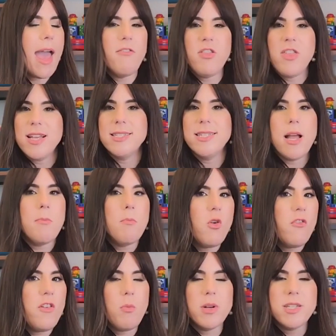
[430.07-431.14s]
If they say a
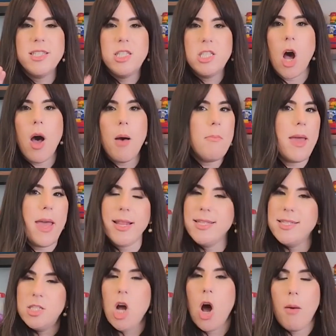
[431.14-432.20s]
movie was dumb,
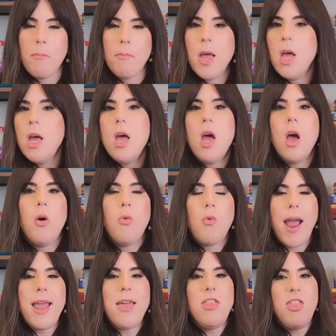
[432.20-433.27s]
it's dumb,
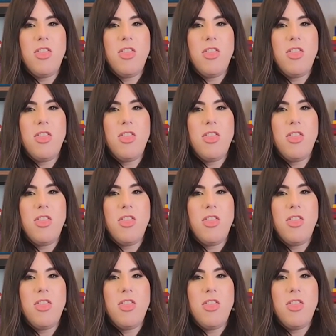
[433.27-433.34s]
right?